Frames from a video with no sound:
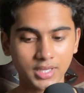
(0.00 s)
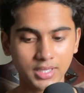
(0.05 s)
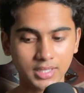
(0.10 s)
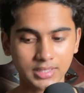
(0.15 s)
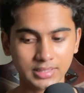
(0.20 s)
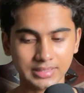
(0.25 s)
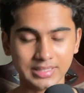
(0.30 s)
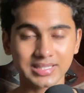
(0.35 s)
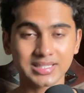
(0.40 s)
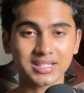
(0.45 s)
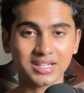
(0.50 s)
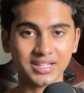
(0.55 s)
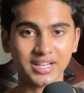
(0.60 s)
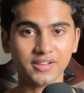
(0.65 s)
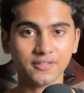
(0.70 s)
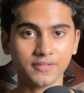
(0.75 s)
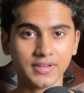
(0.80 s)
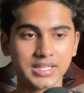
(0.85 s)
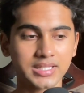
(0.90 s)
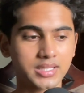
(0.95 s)
this
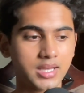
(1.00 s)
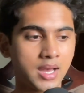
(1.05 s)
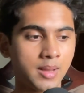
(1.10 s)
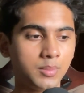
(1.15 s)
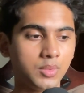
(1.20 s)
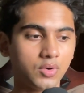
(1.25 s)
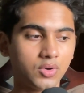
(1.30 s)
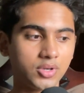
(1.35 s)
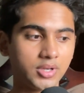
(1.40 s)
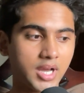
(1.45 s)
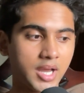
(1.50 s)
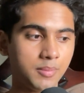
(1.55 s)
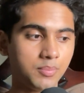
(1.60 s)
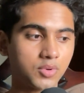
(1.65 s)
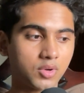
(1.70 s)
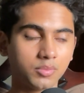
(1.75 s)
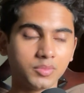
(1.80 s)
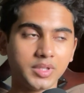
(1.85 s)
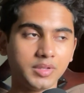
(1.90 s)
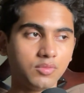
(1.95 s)
cutting phase. I
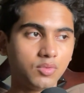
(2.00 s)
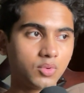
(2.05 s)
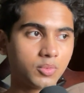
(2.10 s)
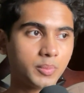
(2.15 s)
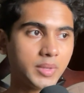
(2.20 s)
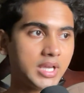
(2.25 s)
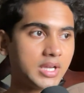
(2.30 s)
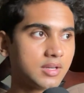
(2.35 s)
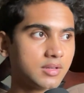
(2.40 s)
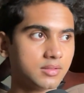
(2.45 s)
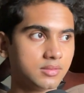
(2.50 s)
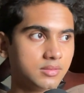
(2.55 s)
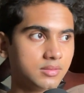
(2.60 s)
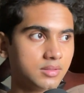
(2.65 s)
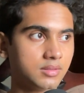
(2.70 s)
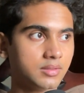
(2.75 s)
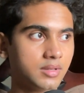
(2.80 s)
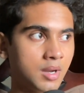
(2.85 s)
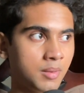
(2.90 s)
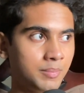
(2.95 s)
probably won't make a
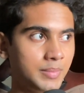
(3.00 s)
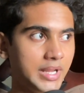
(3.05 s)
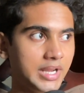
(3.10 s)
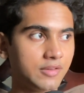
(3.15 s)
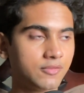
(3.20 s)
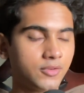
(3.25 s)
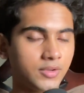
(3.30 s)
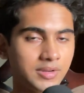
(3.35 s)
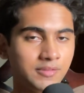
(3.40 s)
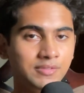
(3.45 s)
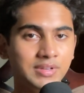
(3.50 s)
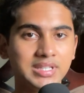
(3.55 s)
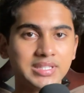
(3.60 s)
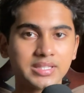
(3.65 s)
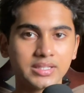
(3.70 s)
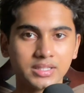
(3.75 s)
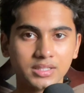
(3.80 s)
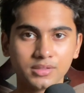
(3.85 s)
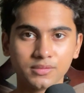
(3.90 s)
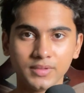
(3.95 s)
update for every
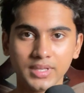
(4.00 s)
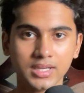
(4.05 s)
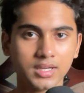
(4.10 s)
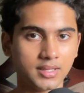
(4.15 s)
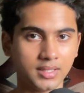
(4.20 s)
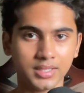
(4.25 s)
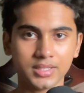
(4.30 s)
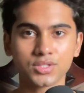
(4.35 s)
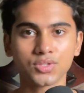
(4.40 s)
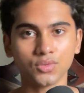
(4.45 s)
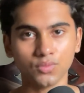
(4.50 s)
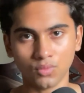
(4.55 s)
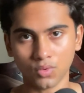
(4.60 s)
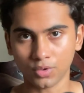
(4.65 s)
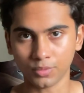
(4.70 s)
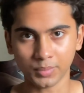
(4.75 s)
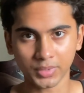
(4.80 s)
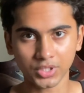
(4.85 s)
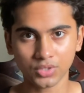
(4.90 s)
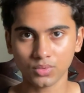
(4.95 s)
single week unless you
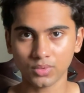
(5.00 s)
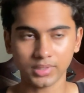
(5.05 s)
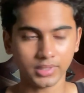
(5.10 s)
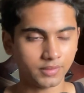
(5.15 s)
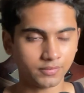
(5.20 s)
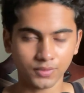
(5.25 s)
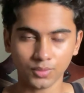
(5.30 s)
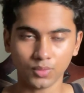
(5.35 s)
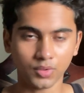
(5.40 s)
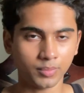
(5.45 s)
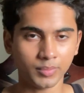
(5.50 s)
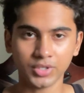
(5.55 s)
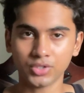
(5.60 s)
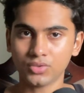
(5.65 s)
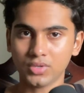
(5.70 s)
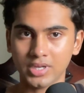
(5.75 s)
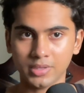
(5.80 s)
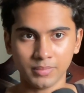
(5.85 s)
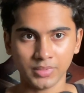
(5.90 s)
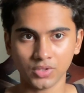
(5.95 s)
want me to. If you want me
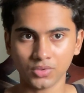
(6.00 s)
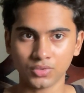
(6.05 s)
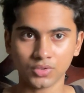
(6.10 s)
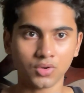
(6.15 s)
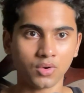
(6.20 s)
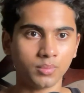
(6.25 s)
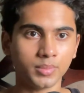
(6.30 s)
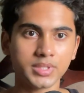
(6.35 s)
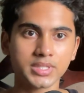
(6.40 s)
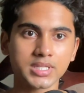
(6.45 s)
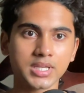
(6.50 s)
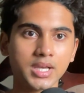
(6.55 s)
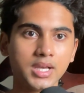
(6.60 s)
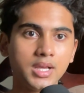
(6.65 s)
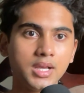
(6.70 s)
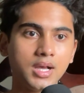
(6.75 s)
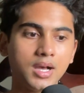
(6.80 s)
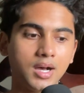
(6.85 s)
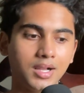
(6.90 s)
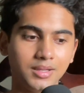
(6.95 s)
to, let me know in the comments.
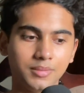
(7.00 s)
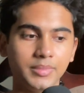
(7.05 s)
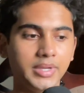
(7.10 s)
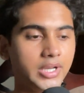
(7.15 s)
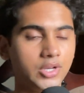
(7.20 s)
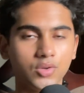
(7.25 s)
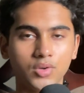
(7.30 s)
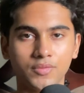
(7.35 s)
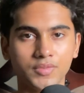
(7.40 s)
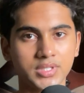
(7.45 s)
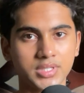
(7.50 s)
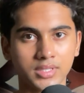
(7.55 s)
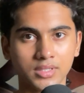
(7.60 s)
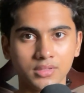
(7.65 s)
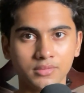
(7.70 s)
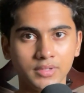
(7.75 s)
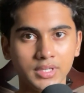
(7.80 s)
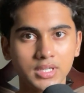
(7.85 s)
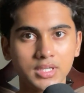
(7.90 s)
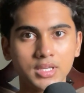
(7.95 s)
I'll update you every
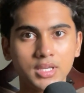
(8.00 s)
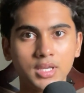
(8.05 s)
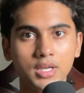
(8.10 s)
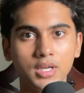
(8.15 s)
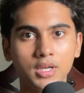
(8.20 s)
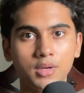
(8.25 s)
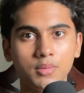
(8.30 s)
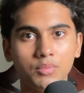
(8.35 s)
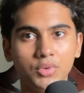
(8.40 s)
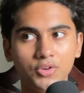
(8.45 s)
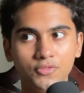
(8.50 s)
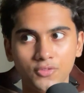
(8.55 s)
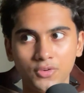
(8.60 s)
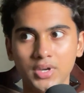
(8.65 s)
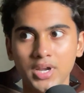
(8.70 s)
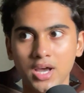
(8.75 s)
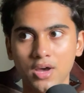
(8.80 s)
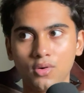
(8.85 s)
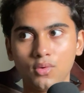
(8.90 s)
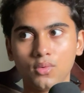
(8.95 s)
single week. But for
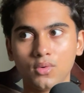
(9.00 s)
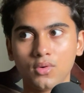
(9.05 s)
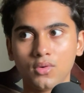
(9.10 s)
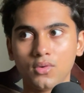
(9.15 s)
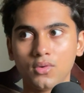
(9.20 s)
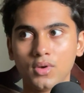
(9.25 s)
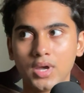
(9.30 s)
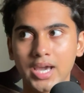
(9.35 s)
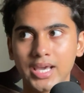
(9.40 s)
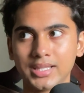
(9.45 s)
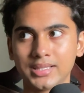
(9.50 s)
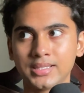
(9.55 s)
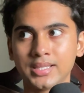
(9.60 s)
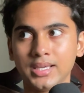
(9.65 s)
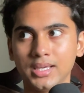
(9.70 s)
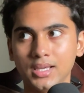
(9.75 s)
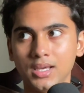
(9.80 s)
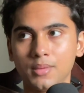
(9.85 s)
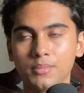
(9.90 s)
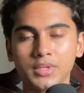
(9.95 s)
now, I
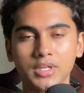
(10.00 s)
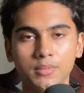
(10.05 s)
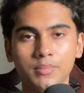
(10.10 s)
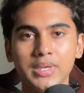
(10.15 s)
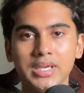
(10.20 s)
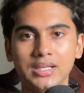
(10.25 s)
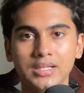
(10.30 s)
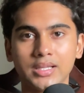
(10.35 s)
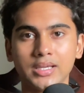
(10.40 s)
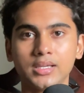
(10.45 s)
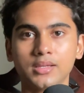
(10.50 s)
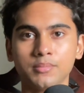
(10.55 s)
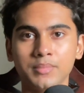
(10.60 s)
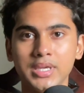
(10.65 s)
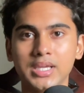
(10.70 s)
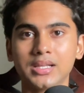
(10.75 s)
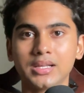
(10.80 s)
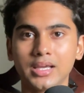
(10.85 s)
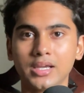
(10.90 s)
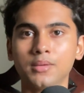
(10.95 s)
think I'm gonna make like
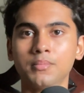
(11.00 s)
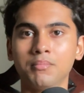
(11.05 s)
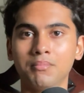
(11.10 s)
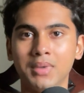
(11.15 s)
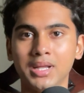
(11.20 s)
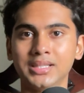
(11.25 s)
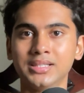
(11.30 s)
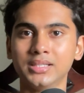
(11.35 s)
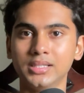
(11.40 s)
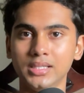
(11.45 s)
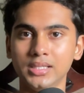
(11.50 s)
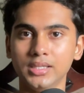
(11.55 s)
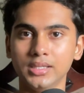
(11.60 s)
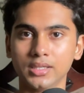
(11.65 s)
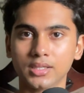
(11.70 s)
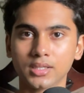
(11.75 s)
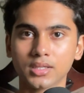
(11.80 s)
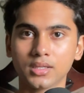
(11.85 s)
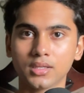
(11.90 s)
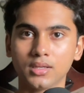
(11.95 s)
a monthly
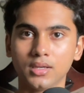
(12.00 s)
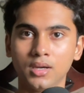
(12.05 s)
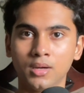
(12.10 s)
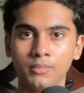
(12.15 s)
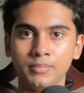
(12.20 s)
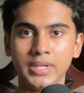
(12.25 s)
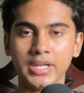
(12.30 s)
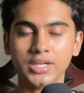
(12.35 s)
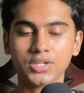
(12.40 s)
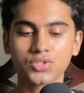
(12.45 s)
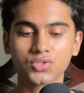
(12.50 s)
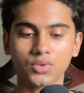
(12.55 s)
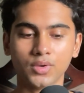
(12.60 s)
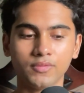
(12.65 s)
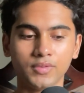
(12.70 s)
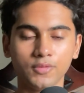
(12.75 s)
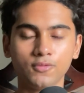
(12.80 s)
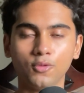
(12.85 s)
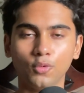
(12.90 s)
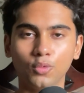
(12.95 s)
update. So
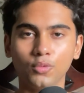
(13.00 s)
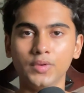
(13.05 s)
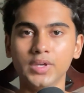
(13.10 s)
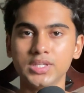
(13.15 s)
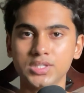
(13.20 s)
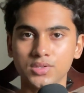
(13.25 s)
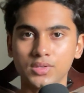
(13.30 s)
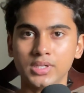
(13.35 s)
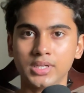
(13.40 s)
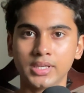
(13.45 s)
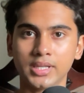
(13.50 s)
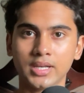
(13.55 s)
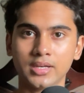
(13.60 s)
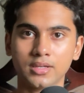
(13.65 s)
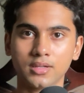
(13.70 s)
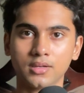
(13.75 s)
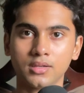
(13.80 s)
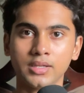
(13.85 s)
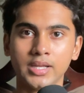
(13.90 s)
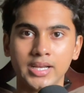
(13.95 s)
every 4 weeks you're gonna
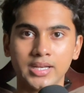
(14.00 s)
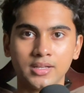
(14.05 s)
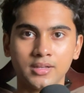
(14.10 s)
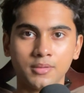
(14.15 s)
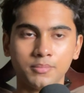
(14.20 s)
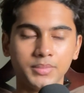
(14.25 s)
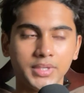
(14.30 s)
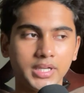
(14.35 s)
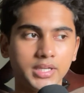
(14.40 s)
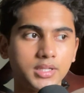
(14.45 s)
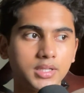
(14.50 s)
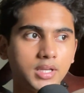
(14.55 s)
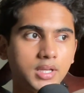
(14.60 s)
get an update.